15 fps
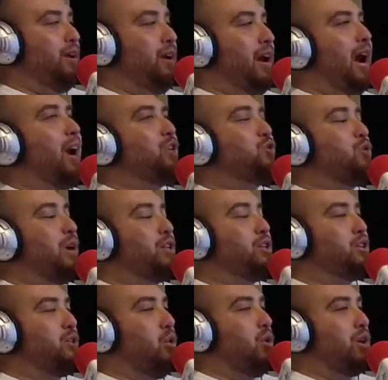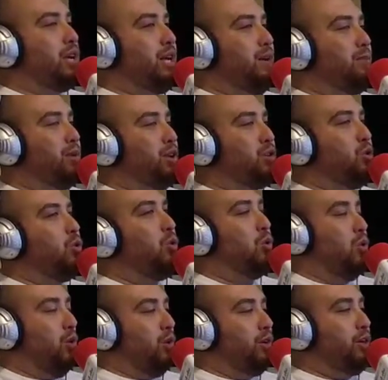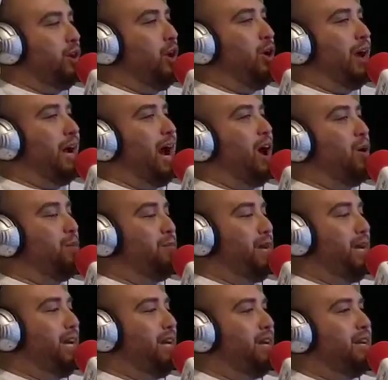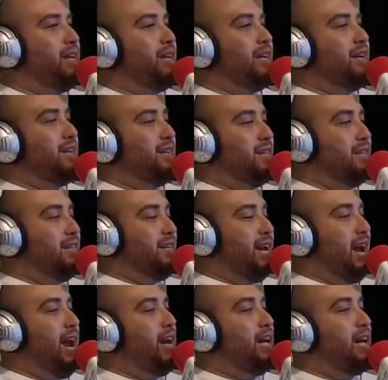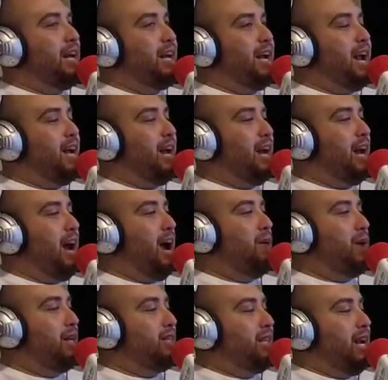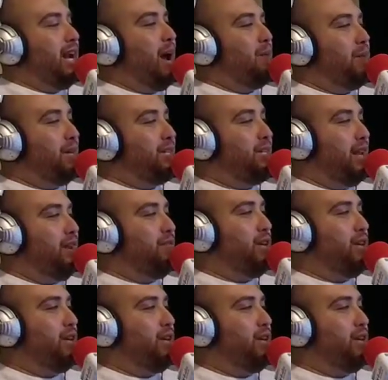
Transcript: I'll dress dorky but cool. You know, like I'll be and like again, like I'm not saying I'm going to save